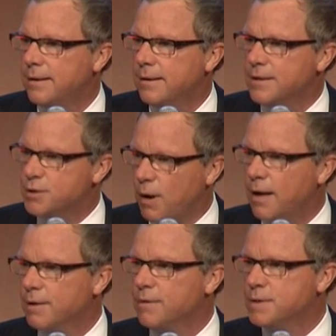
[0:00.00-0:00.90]
the
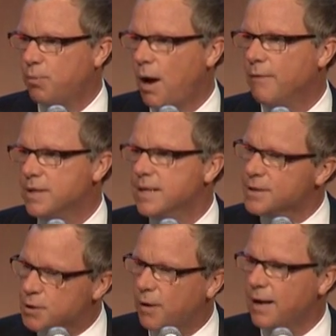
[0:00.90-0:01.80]
strength of this province,
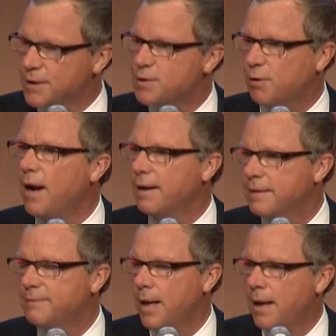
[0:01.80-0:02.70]
its greatest
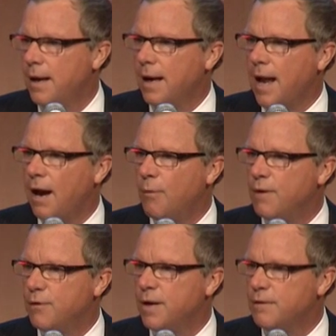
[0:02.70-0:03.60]
strength, and how we
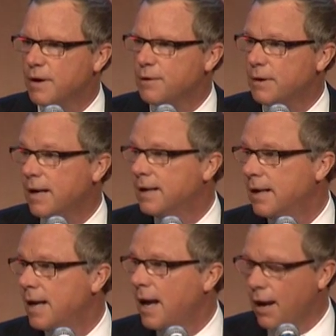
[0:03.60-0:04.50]
treat each other, and
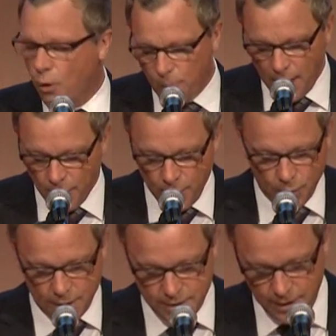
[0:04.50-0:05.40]
I hope how we
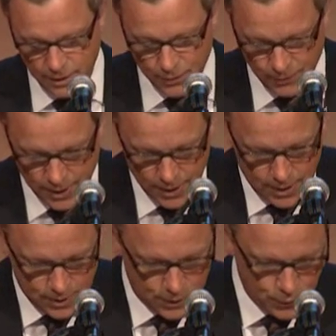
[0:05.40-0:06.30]
will continue
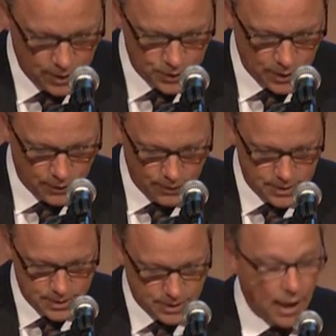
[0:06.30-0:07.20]
to treat each other in
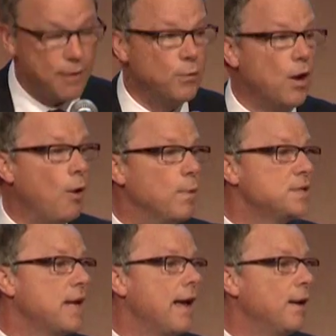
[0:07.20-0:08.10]
Saskatchewan,
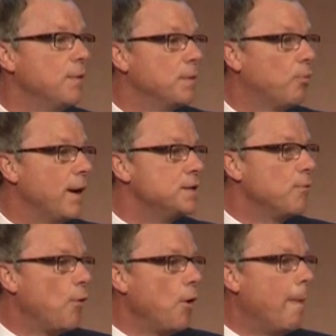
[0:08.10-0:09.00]
notwithstanding what the price
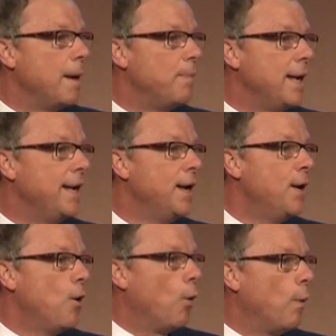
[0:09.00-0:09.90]
of oil might be
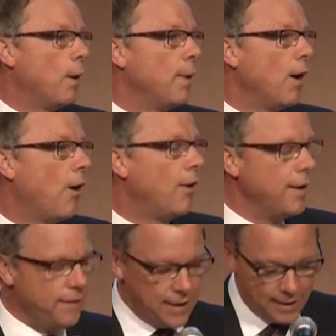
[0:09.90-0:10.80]
or where we are
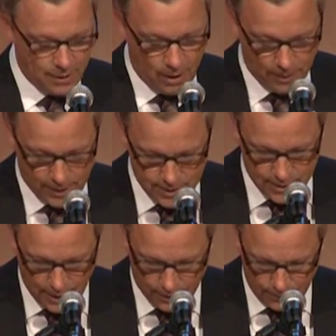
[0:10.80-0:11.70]
in the economic
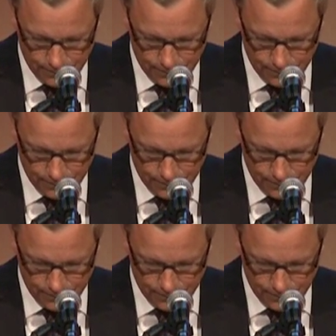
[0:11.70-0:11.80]
cycle.